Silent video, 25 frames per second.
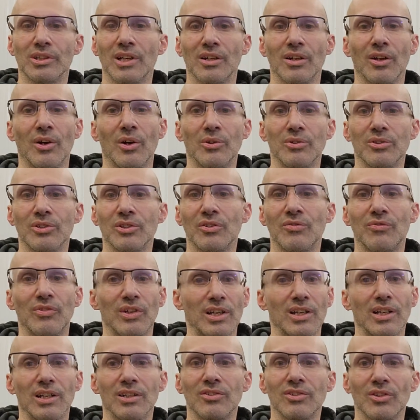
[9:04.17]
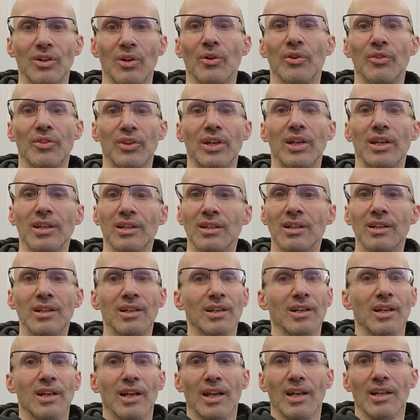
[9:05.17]
get hoses, fittings, the whole thing,
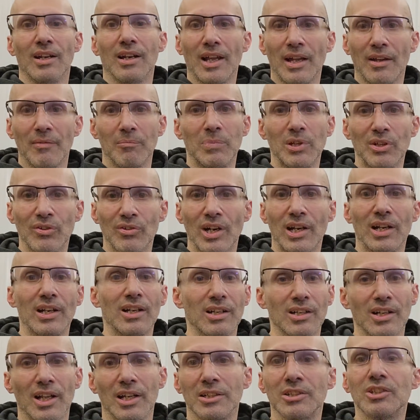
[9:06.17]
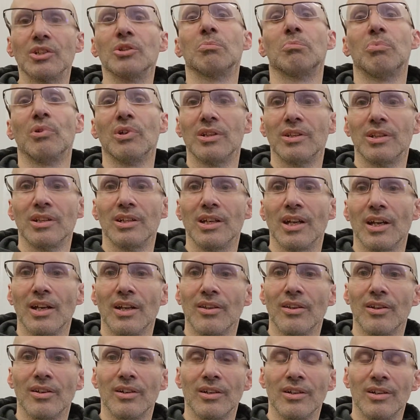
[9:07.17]
and have be ready to like just put
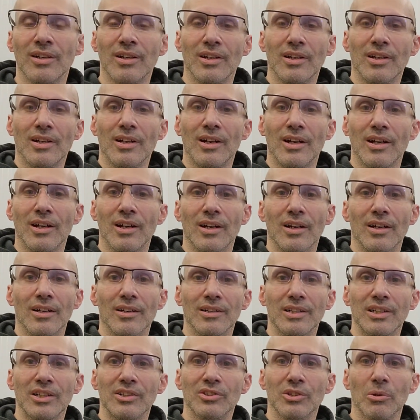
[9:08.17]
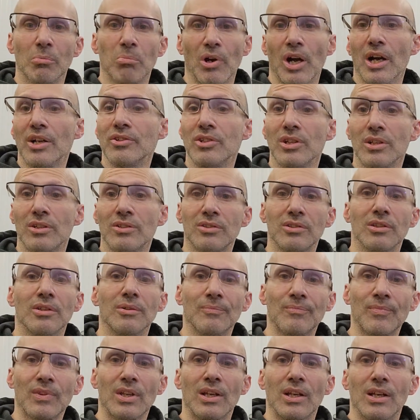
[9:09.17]
together uh, in your project.
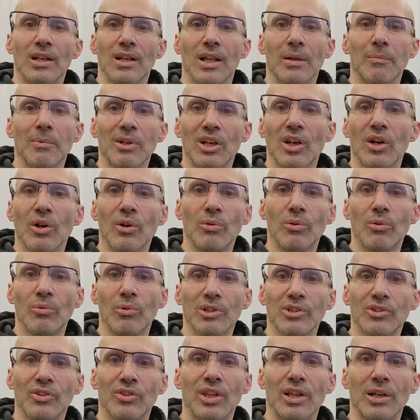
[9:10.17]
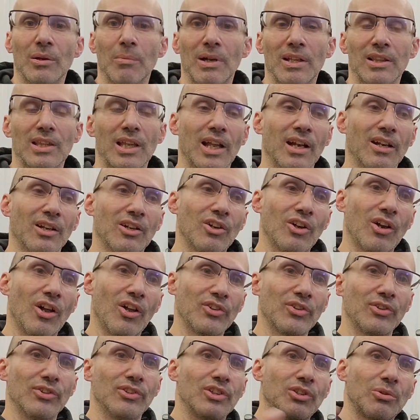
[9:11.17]
So let me know what you think about that. It could
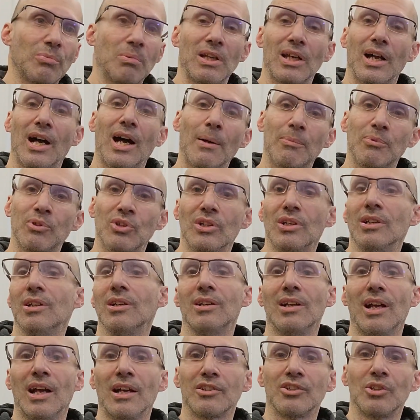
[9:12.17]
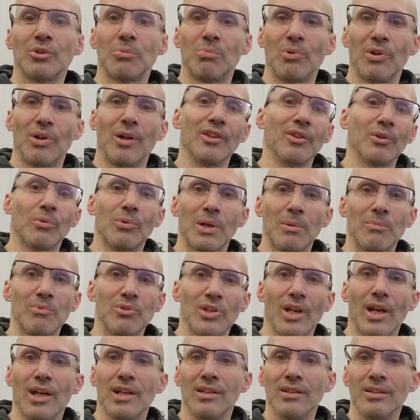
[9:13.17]
also just be an option. I just put on the
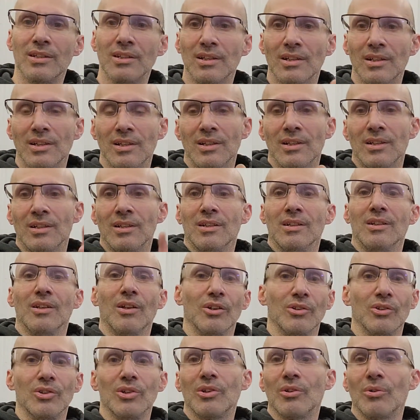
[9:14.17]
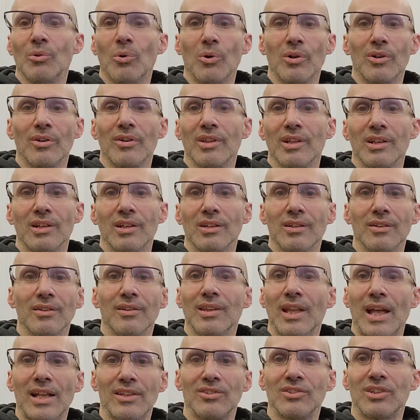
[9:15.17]
website. You know, you can order the
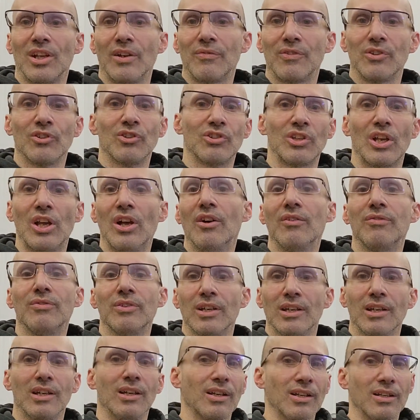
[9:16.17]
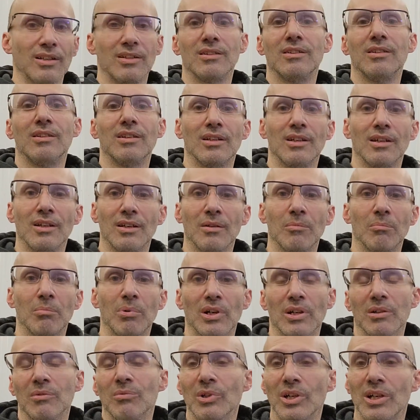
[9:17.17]
that stuff yourself, and uh,
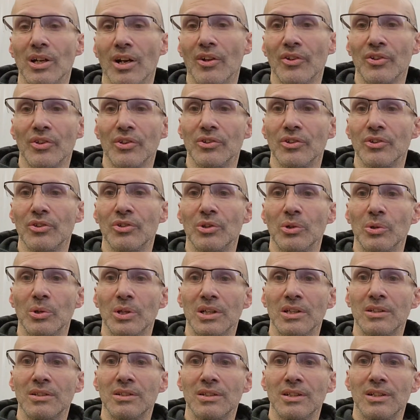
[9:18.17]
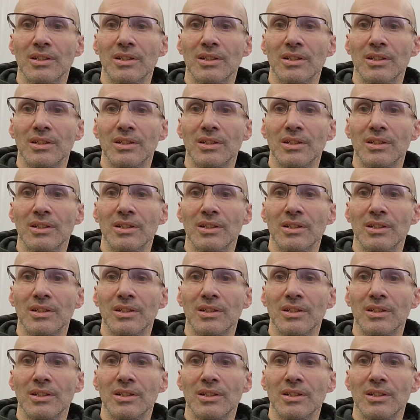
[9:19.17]
but we could also just do a,